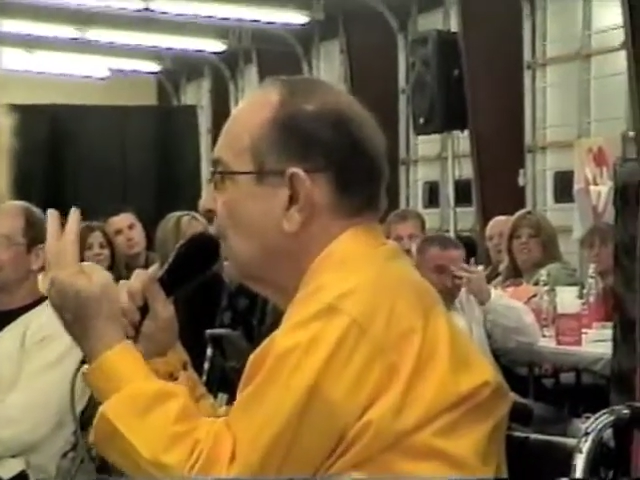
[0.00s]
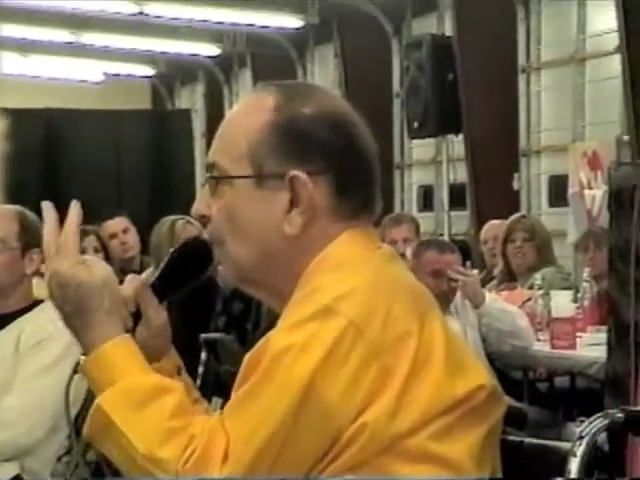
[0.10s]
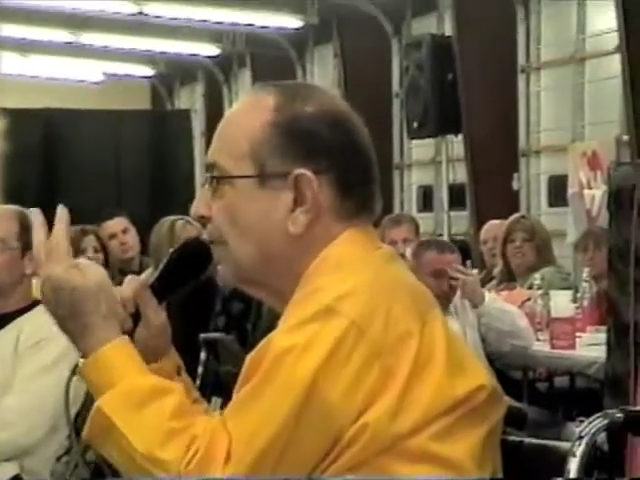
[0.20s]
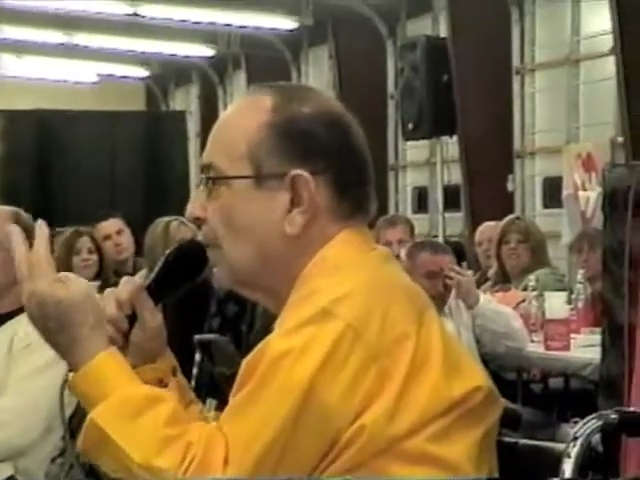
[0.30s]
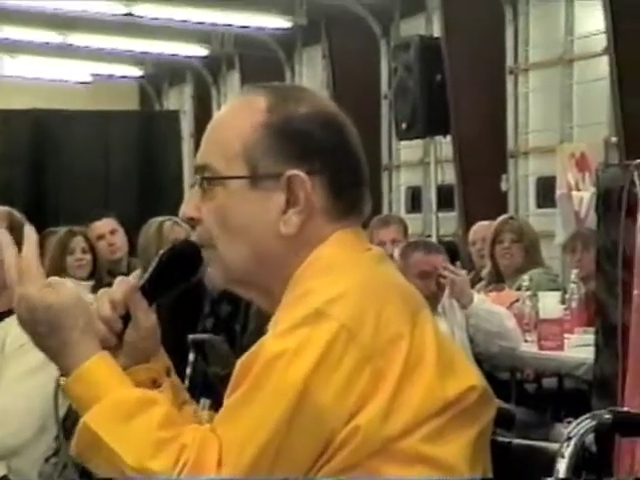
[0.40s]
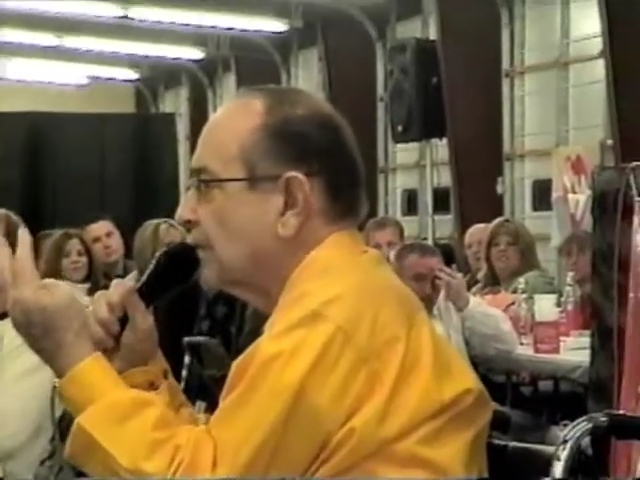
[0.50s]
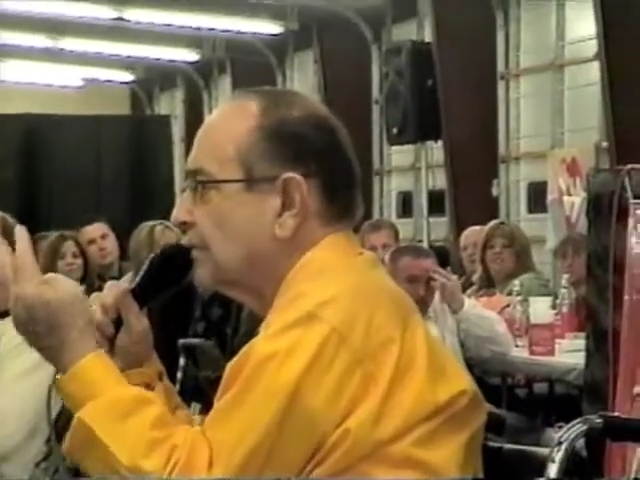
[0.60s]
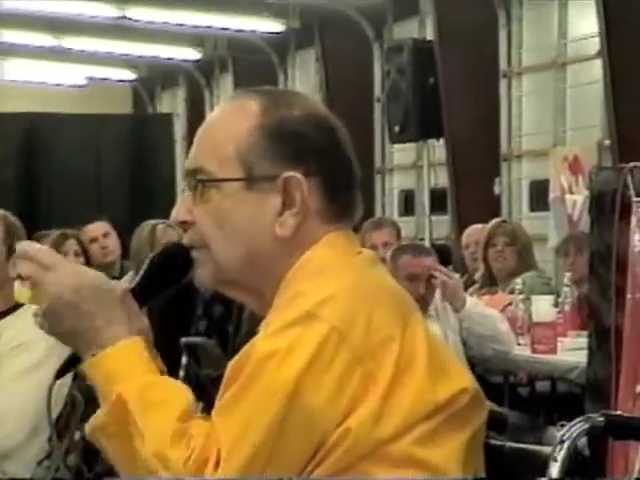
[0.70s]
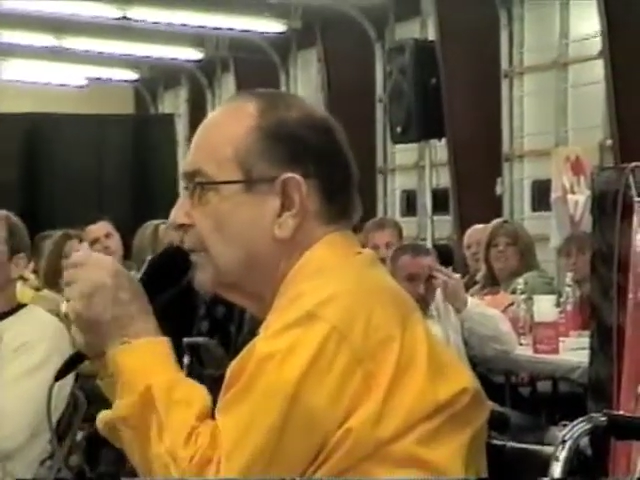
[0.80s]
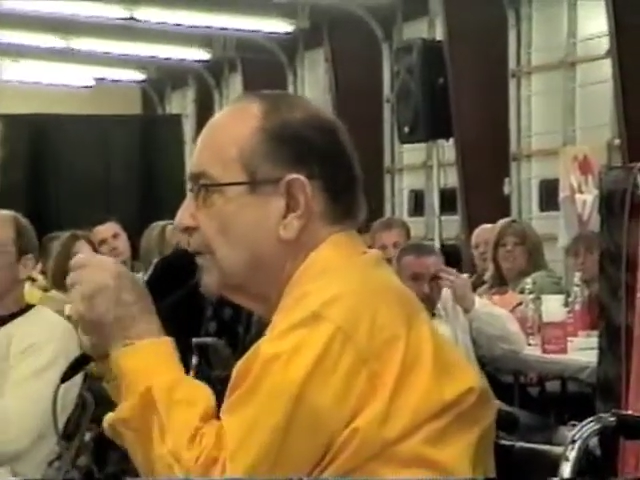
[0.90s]
with
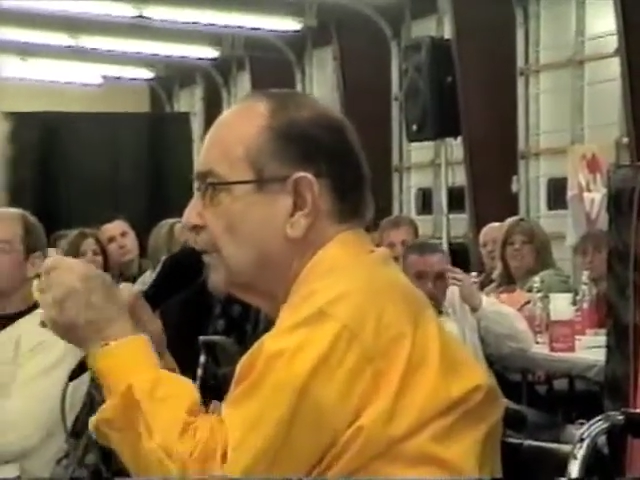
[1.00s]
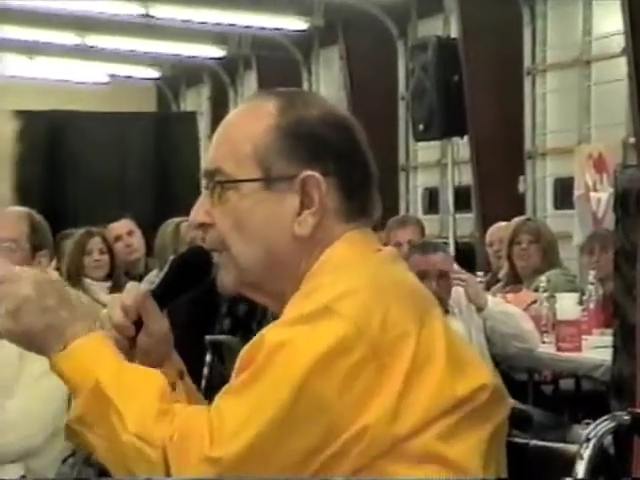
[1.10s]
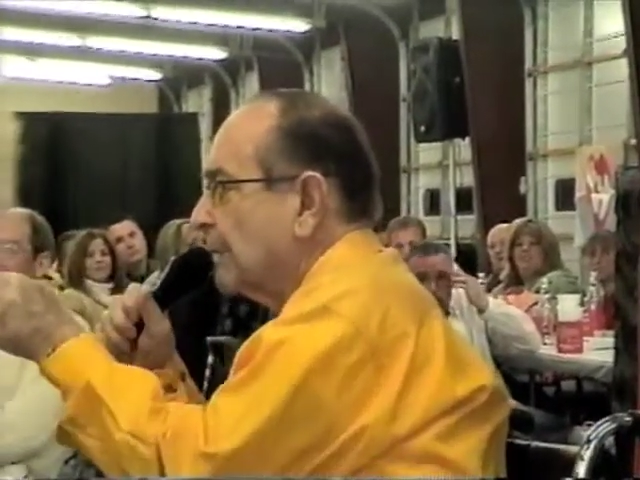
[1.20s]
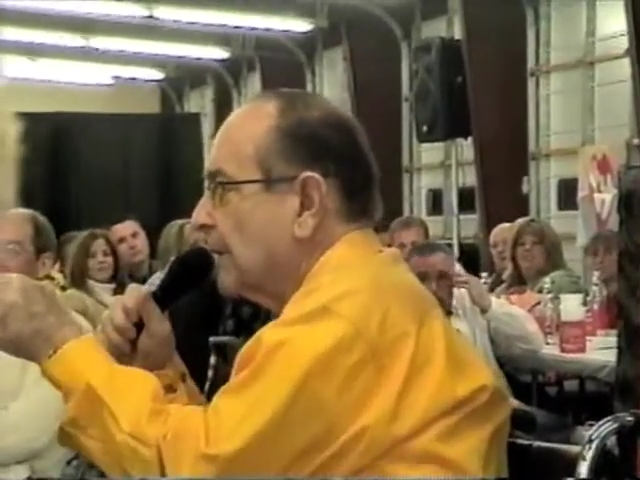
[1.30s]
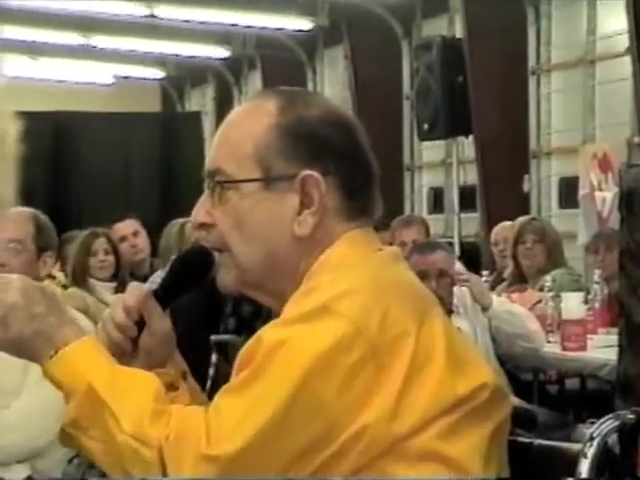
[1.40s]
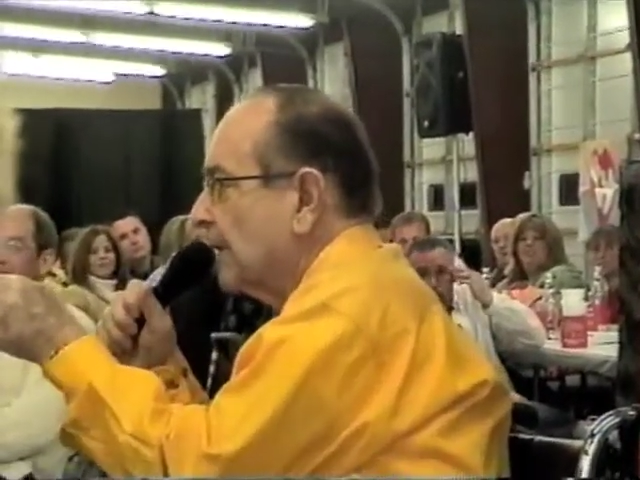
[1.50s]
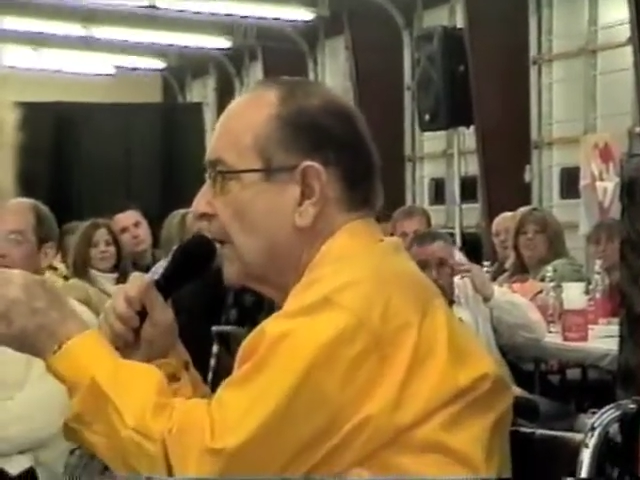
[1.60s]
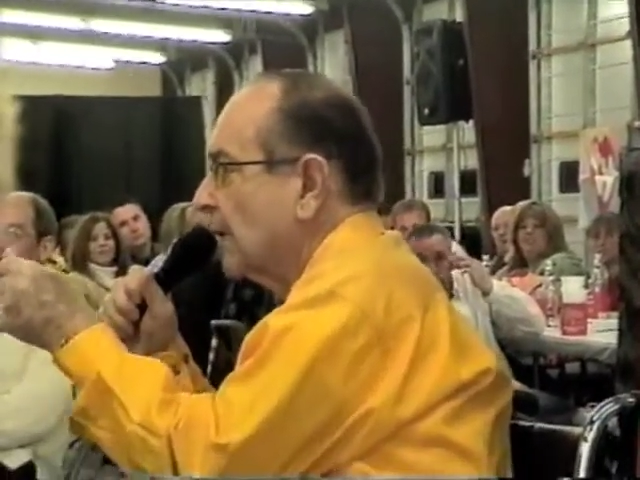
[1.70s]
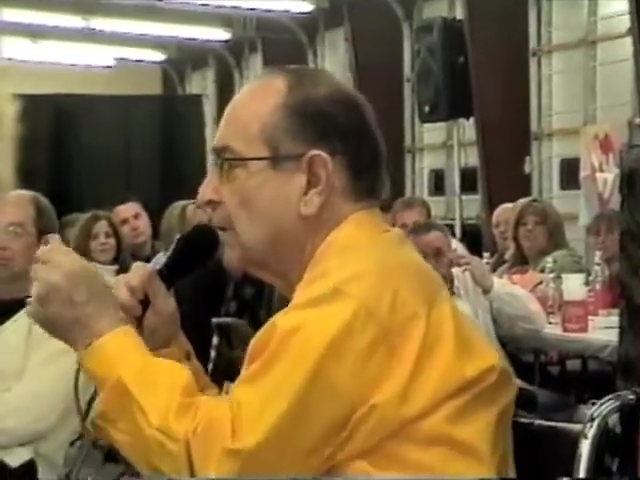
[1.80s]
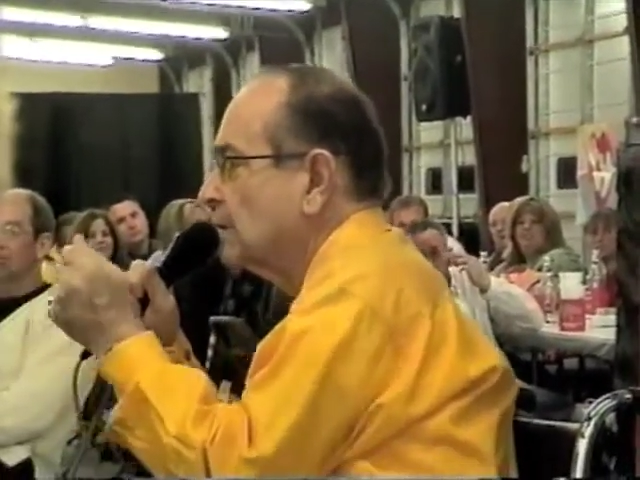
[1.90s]
corks where they plugged the
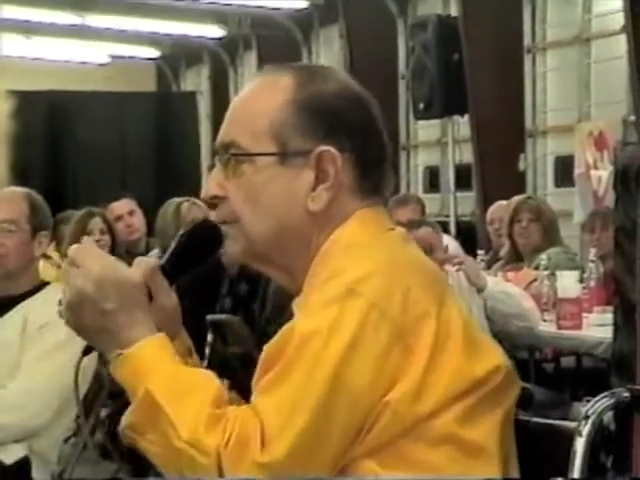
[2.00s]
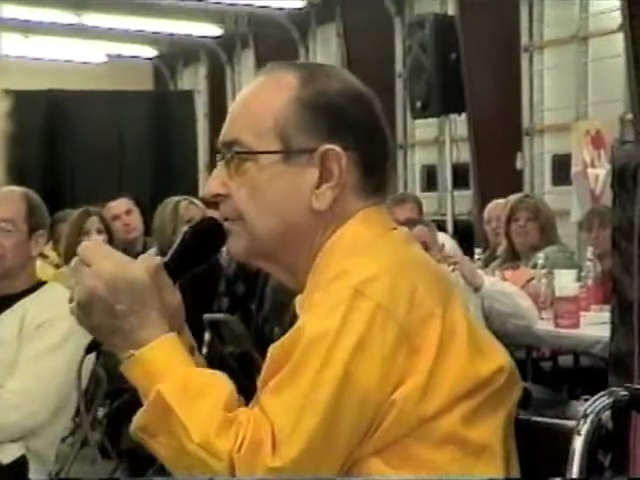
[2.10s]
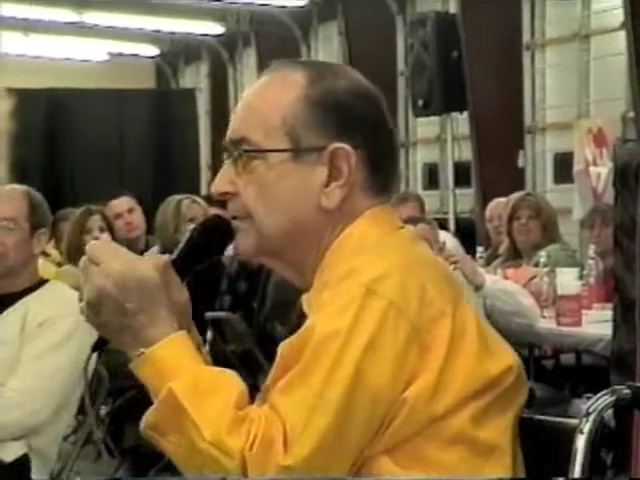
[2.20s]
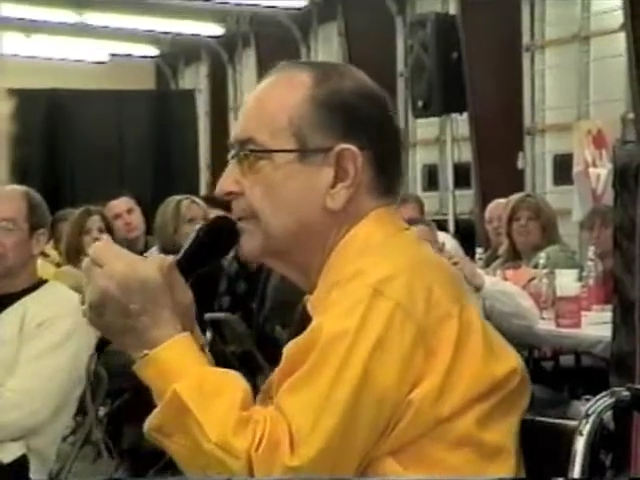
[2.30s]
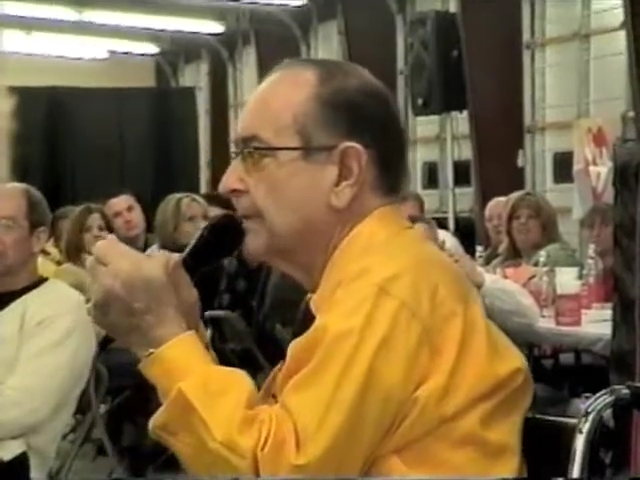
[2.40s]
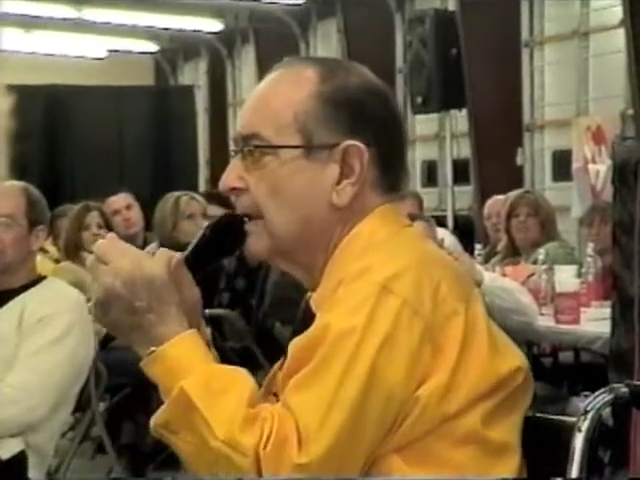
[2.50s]
holes,